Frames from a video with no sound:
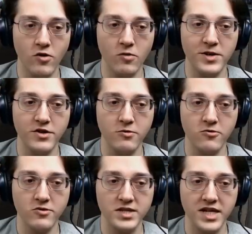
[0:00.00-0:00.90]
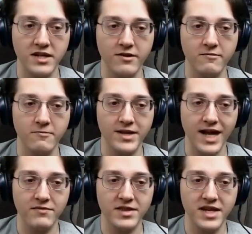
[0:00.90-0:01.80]
Roman numerals here when
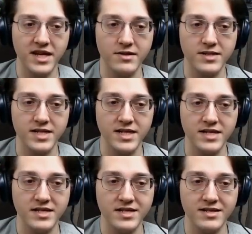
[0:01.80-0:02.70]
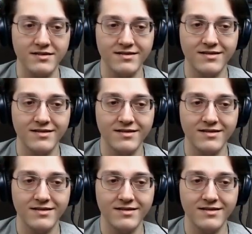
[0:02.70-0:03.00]
everything else is